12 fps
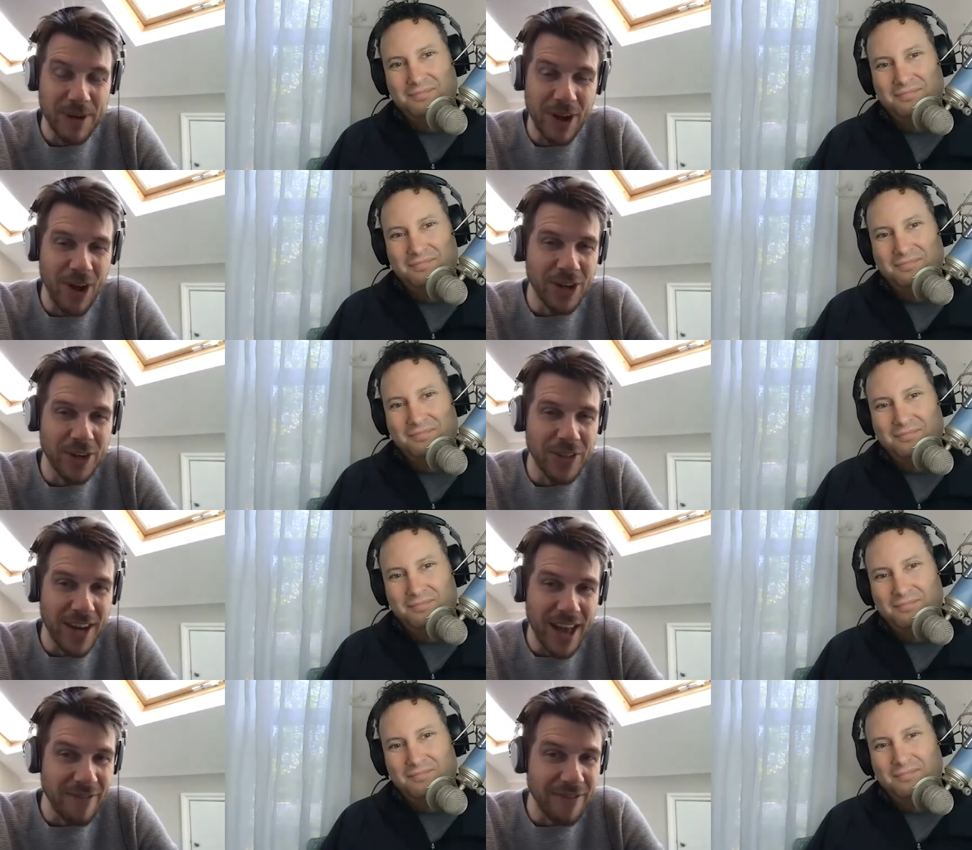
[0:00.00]
Speaker 1: harder
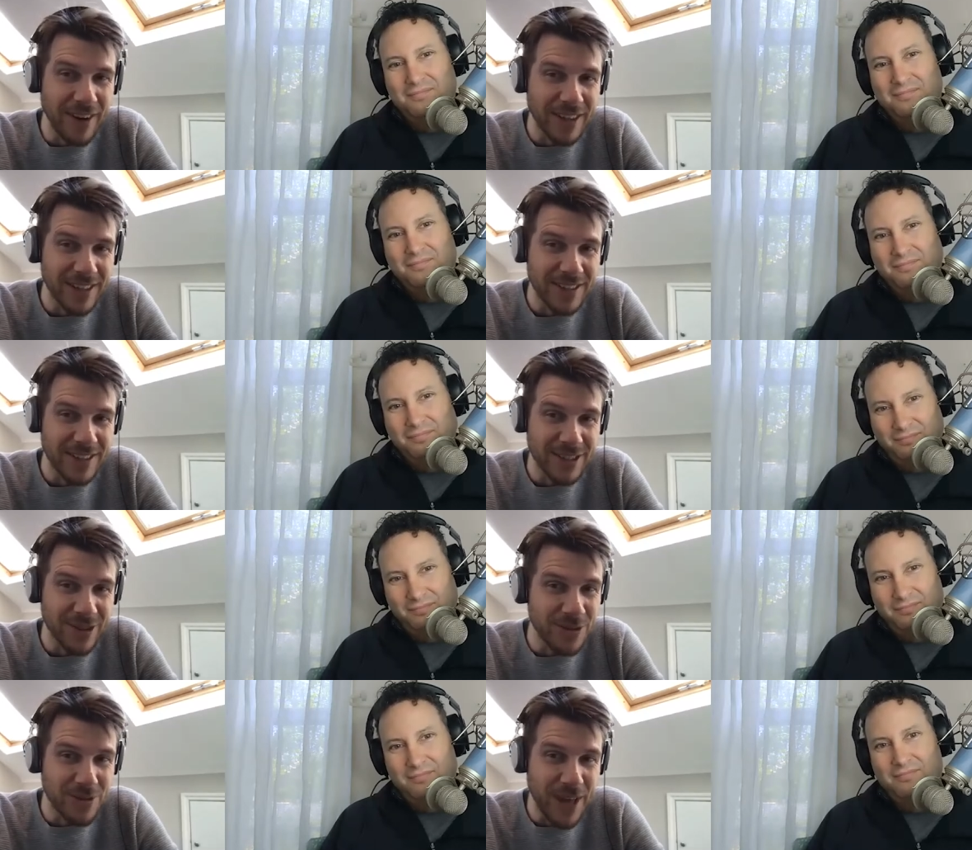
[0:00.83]
than ever to
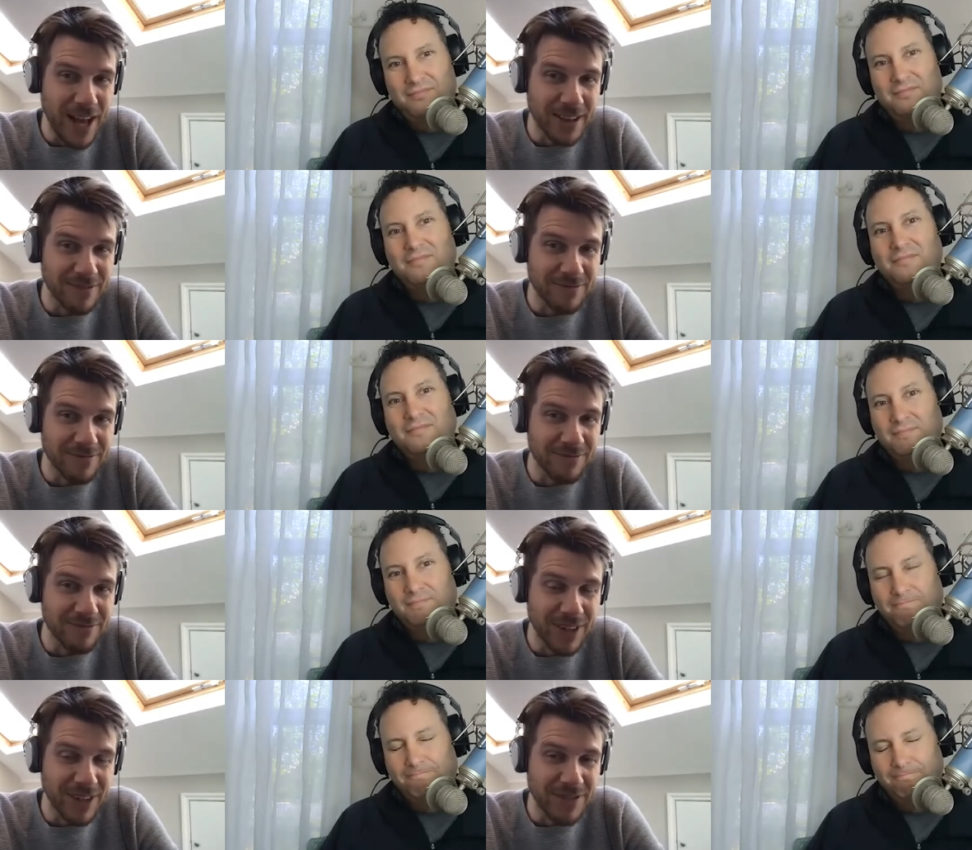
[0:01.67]
do that
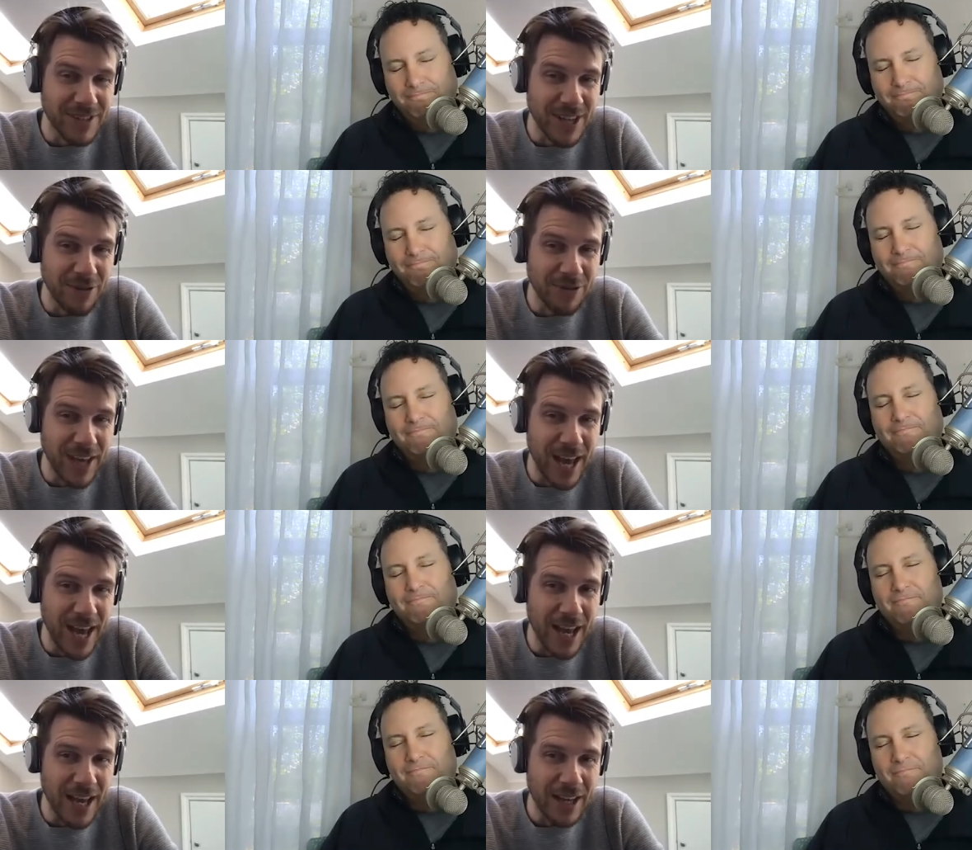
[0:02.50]
kind of
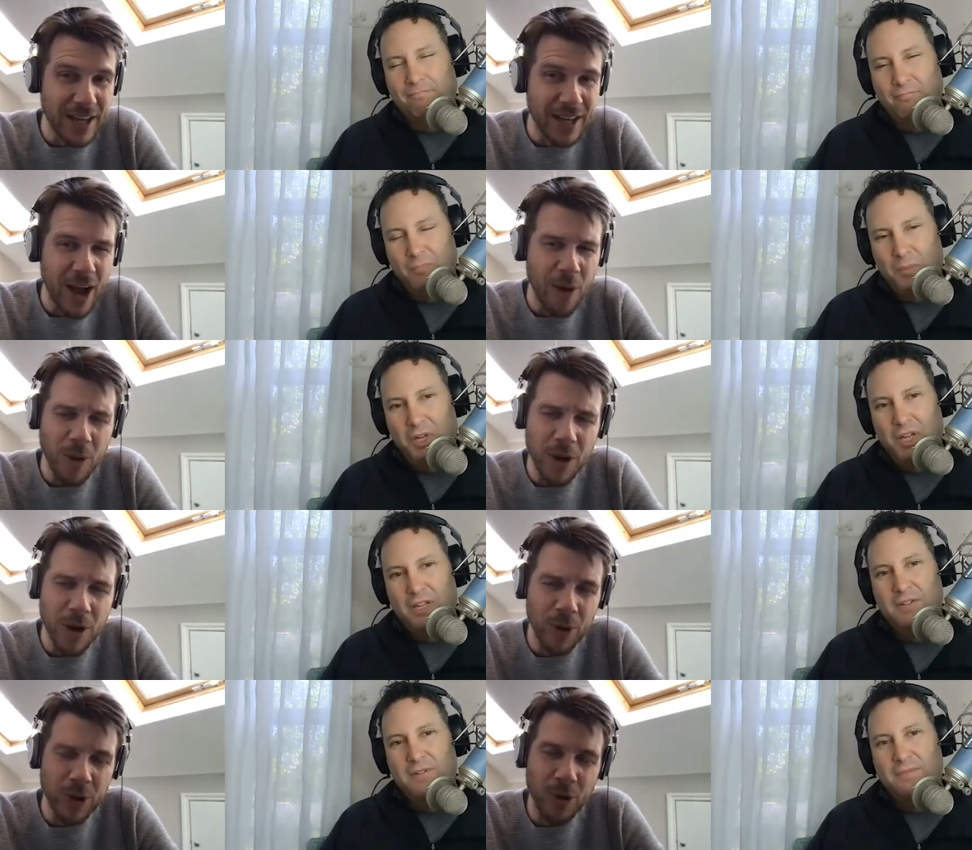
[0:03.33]
self-care. I wonder
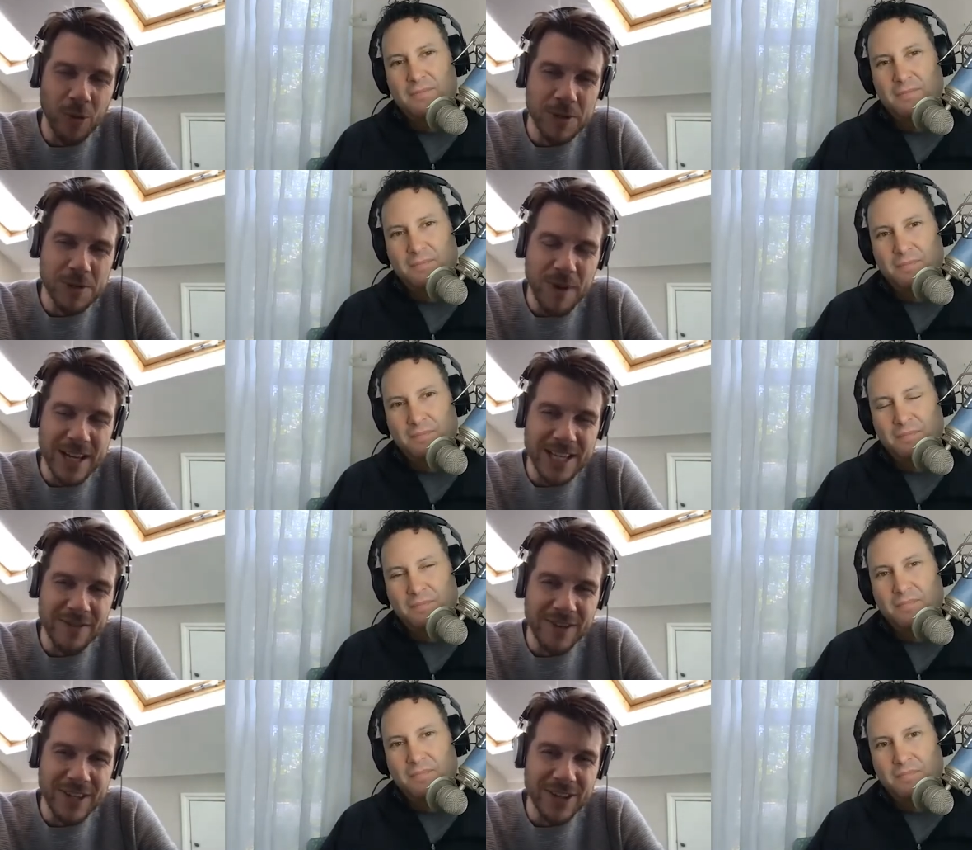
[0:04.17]
what your
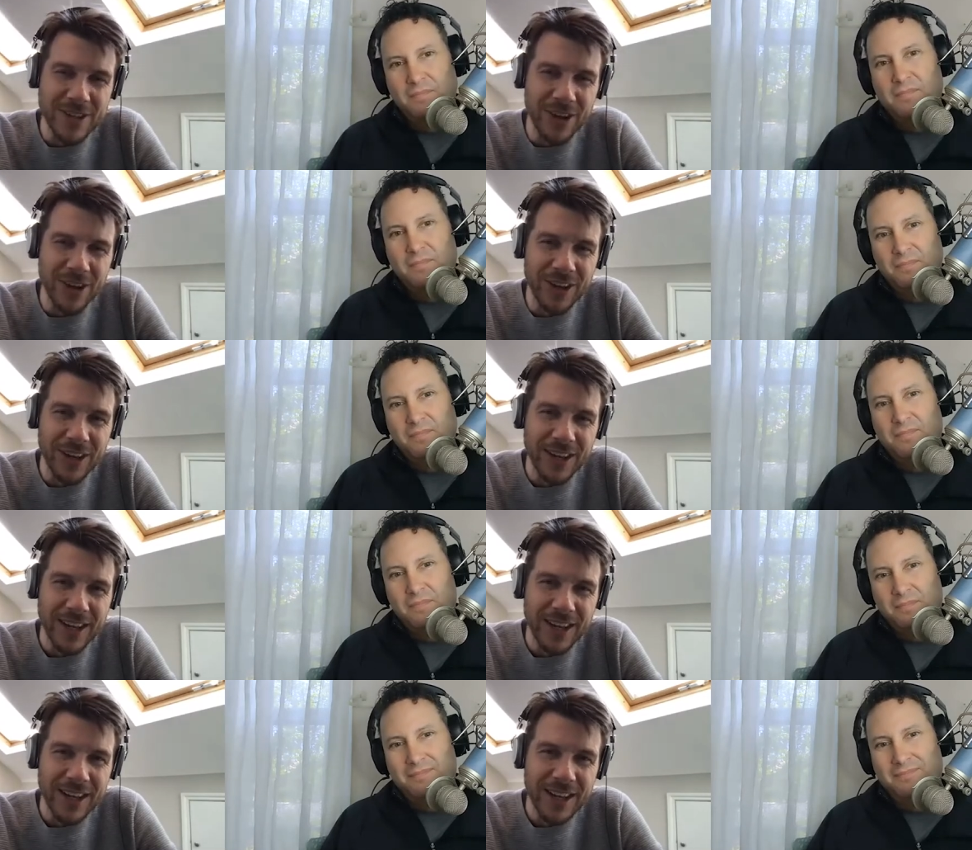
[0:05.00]
perspective is on,
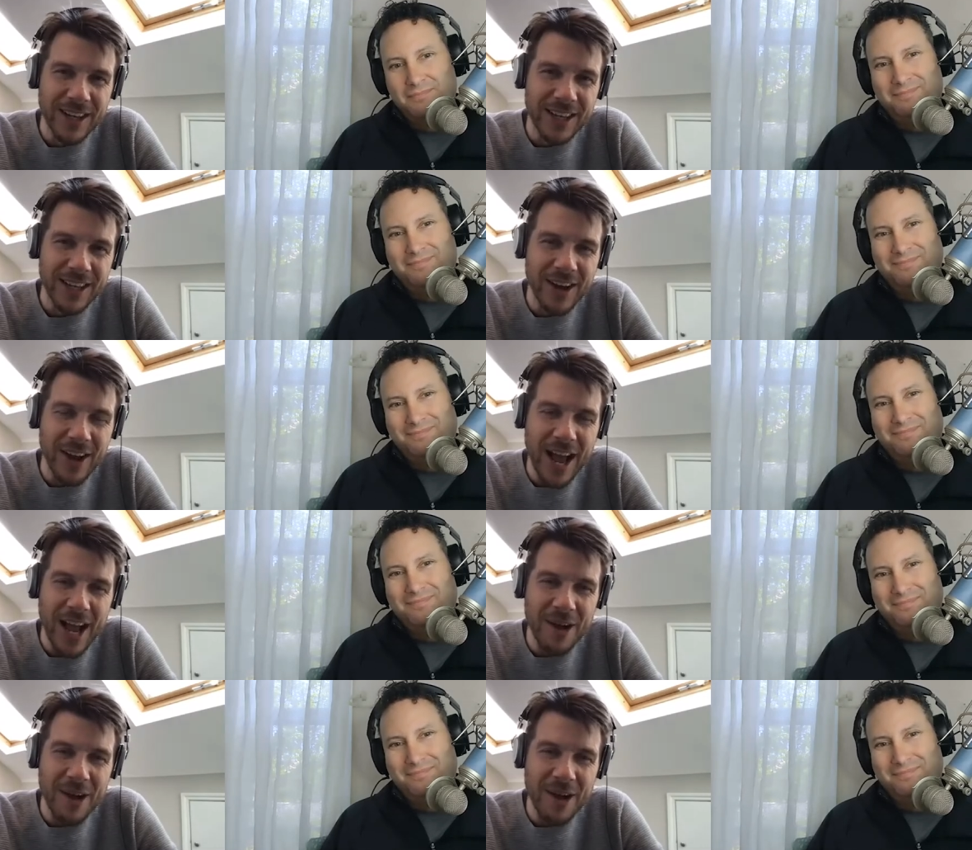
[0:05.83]
you know, how